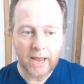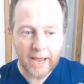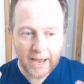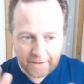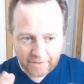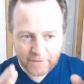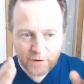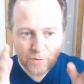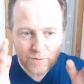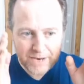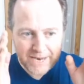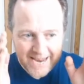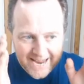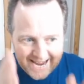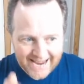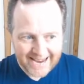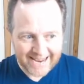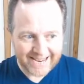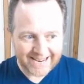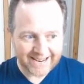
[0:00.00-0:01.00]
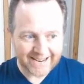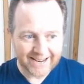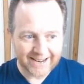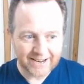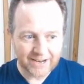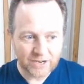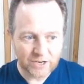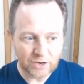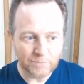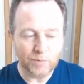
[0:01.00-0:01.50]
if you need
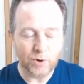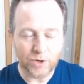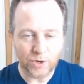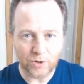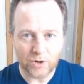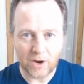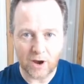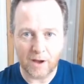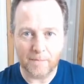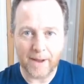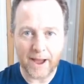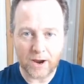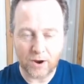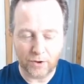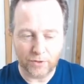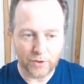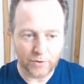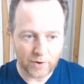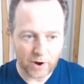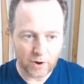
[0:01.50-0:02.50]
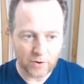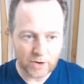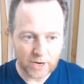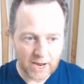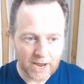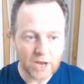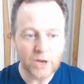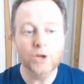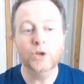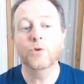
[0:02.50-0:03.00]
to put your car back on the road,
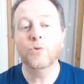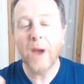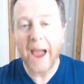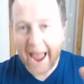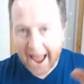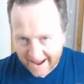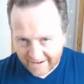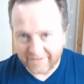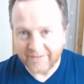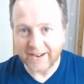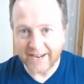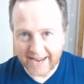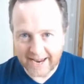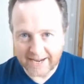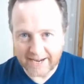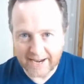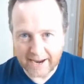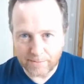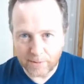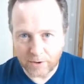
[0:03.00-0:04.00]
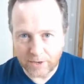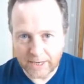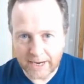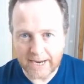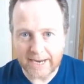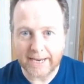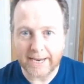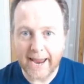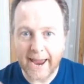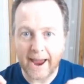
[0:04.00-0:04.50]
you have to get an
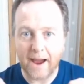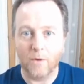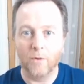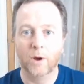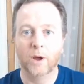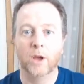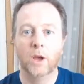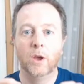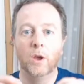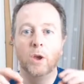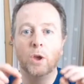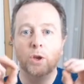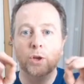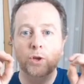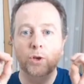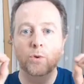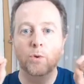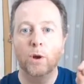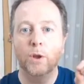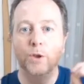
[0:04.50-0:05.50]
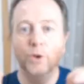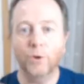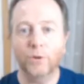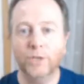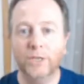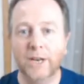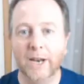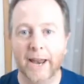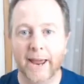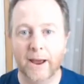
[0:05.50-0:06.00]
MOT. Now, you are
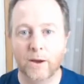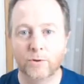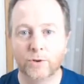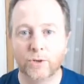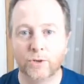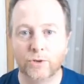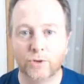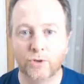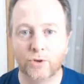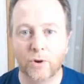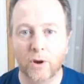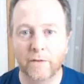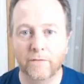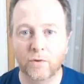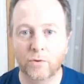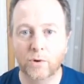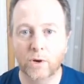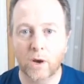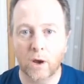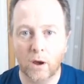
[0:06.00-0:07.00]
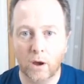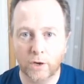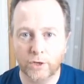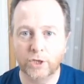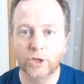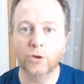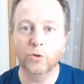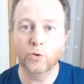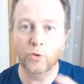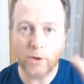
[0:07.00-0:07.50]
not allowed to drive your car
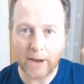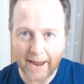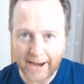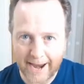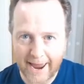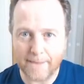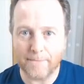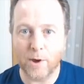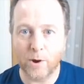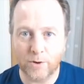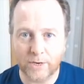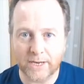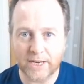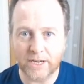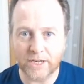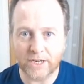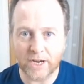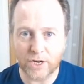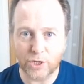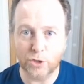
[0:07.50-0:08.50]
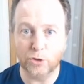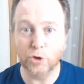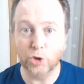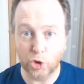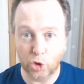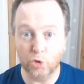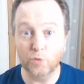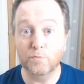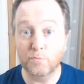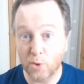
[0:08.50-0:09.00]
to an MOT station
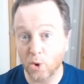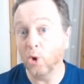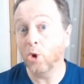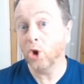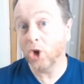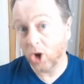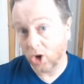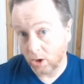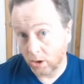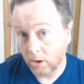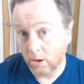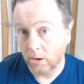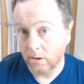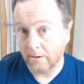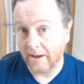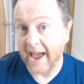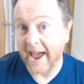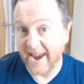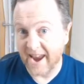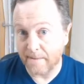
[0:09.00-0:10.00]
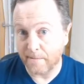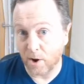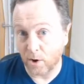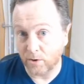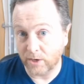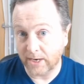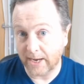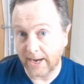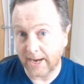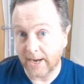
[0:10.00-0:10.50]
to book an
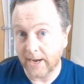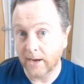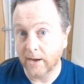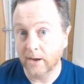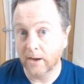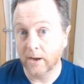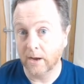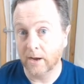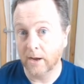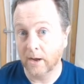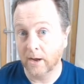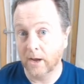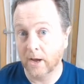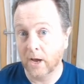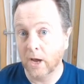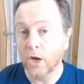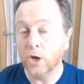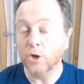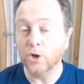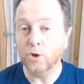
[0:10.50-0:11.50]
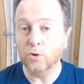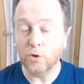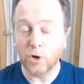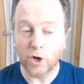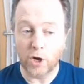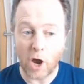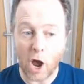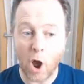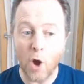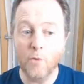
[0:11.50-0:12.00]
MOT. You
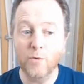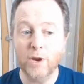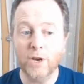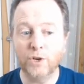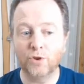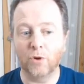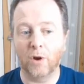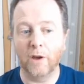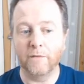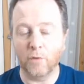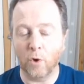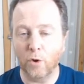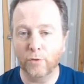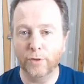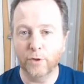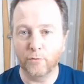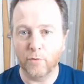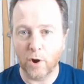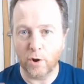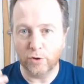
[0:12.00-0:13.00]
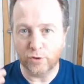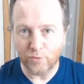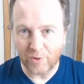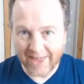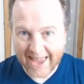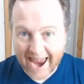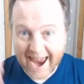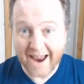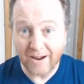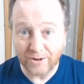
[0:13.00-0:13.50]
can only drive on the roads
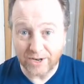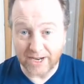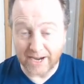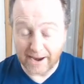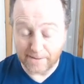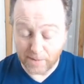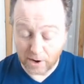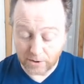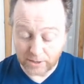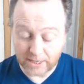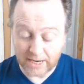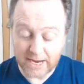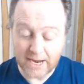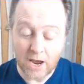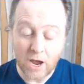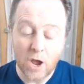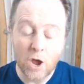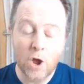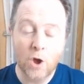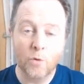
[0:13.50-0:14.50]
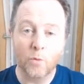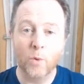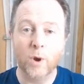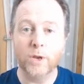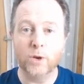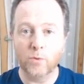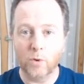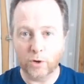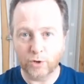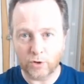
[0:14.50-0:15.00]
without an MOT
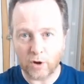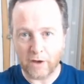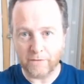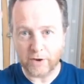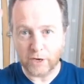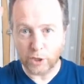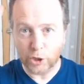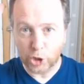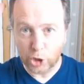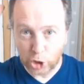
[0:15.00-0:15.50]
when you are driving